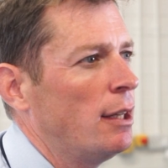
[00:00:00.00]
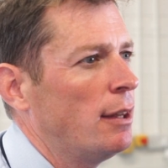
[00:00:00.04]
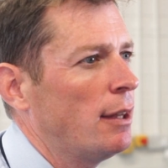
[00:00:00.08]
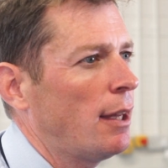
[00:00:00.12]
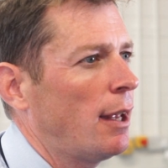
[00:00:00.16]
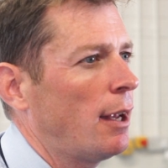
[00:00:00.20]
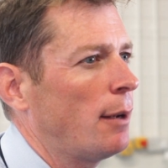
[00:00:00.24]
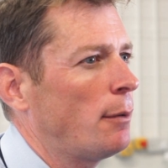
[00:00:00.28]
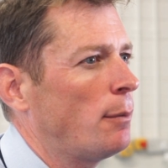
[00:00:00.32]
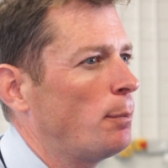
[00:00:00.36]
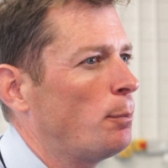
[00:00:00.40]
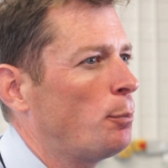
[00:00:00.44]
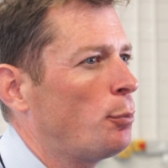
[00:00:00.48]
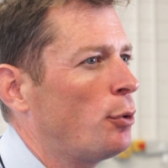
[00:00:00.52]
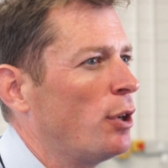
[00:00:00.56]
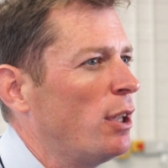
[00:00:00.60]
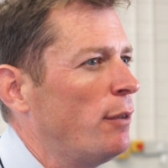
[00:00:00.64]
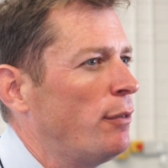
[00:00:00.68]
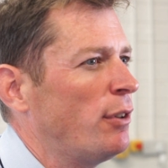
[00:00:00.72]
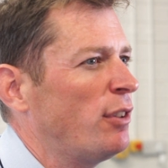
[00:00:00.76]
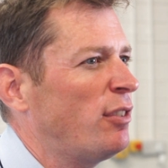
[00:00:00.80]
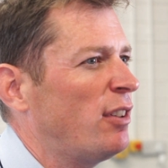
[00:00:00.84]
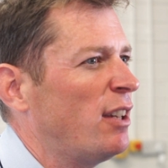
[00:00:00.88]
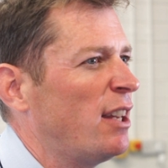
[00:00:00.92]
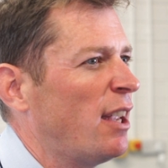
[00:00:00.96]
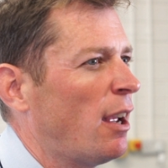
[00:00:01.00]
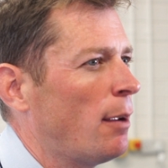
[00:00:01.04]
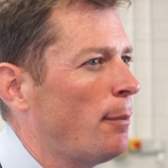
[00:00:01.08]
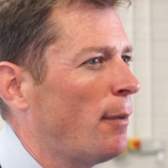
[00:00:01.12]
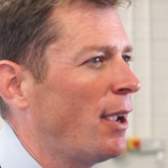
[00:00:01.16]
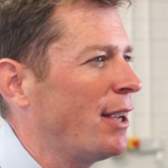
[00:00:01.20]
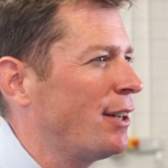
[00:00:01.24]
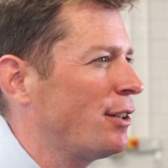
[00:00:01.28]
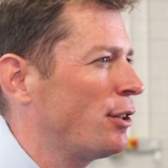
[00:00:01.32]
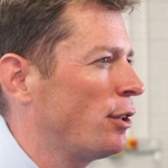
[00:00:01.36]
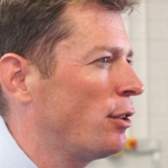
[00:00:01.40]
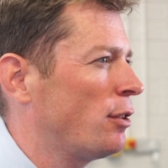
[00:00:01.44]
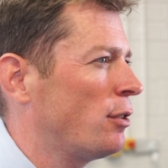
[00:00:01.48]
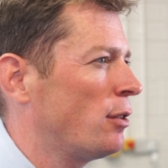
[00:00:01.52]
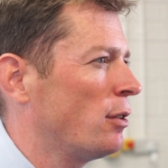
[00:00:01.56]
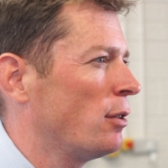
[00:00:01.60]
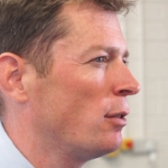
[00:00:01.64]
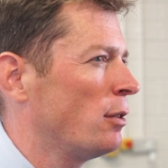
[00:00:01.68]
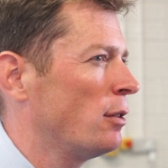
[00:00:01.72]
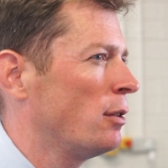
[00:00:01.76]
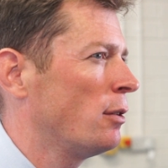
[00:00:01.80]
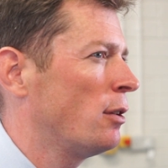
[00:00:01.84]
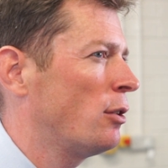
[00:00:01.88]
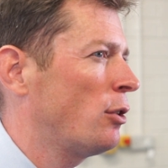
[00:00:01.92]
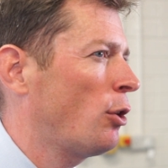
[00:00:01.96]
in that previously I might have
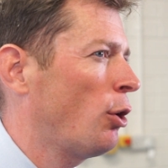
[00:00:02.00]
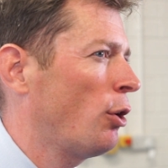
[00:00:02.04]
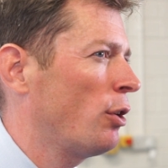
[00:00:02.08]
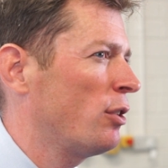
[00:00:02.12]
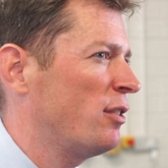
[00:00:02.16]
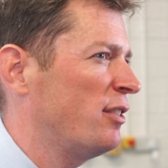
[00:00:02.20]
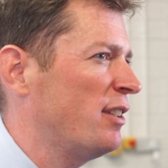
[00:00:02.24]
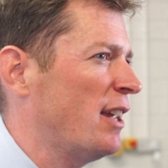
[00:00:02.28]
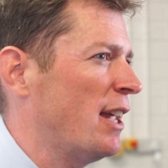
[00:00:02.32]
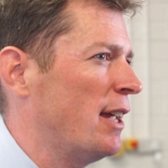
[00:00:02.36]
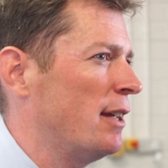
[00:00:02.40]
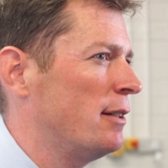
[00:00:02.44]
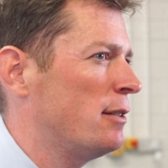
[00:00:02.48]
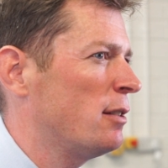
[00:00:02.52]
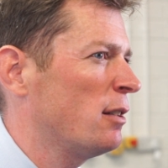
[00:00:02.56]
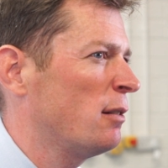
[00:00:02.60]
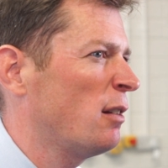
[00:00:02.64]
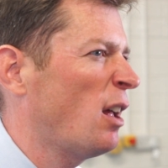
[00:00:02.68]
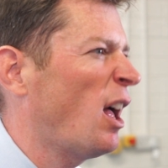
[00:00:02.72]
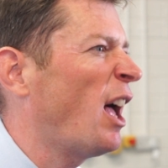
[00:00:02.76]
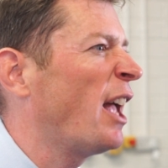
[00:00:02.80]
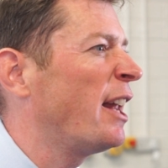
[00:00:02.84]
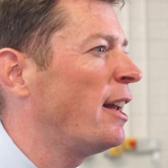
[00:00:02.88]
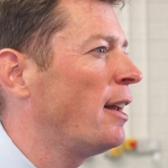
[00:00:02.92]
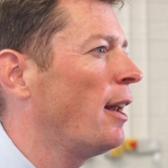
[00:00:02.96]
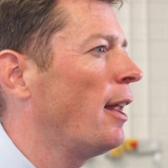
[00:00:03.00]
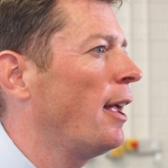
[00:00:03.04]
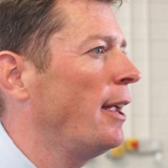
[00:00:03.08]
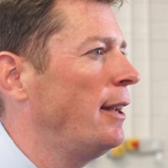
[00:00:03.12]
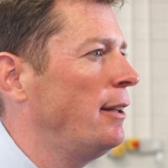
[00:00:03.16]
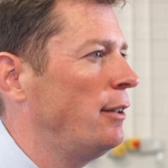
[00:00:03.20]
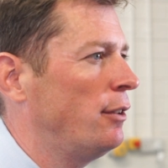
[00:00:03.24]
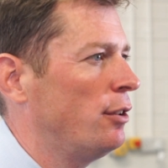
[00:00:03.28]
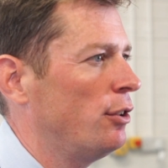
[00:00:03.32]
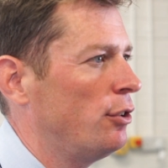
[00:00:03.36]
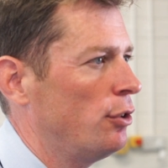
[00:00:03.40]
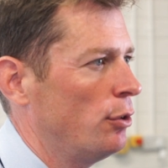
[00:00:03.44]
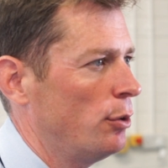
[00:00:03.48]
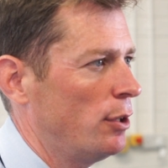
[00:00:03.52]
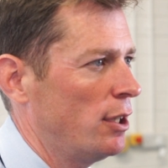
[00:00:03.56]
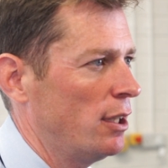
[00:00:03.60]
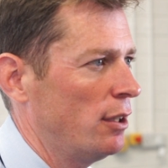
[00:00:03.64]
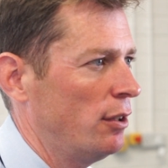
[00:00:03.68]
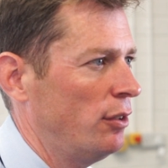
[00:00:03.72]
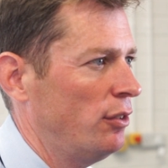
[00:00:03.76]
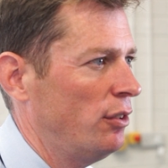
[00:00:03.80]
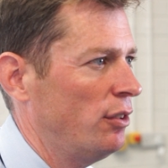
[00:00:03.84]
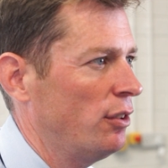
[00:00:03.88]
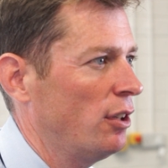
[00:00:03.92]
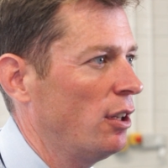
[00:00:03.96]
said, I'd like to do
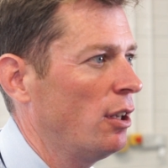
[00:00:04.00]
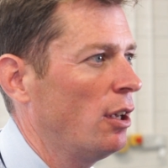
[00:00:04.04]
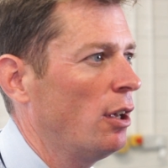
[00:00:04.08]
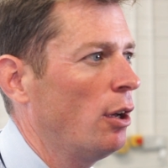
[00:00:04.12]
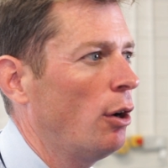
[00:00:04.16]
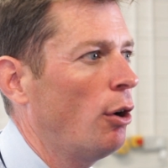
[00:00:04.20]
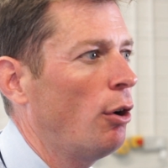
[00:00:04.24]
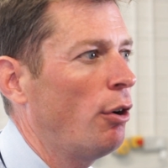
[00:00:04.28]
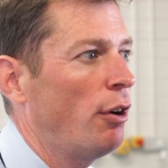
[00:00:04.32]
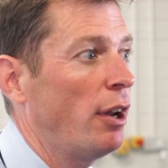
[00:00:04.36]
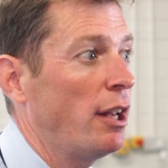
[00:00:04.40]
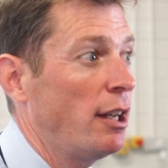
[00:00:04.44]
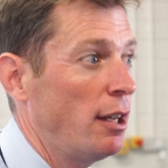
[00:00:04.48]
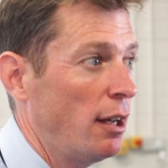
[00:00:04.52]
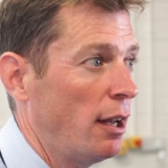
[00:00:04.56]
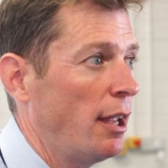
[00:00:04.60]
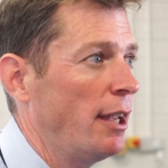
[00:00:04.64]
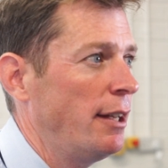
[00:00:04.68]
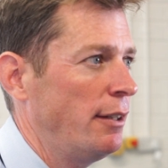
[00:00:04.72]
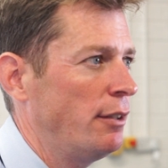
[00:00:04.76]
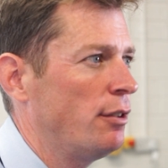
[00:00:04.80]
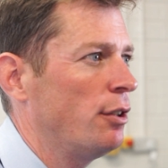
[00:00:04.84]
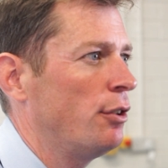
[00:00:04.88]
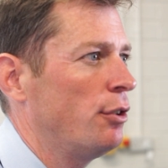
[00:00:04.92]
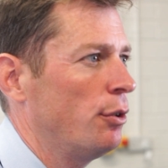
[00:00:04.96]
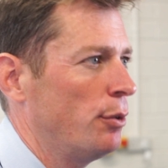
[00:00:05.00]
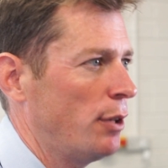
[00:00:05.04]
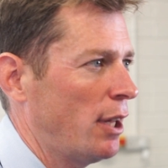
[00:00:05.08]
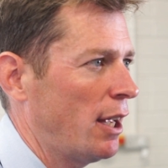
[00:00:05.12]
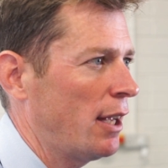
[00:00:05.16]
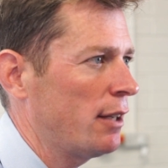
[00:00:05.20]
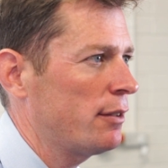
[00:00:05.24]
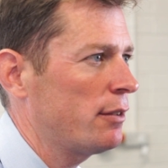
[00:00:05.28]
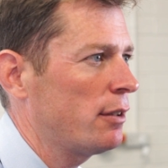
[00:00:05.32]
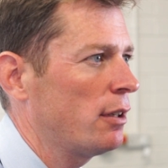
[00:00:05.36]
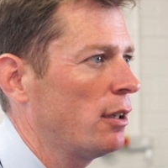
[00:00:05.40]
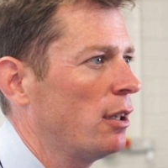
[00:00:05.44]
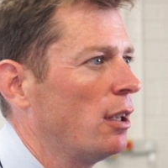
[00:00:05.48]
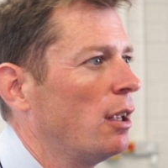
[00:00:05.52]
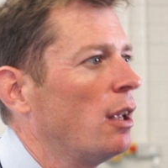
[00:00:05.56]
this or I'd like to do that.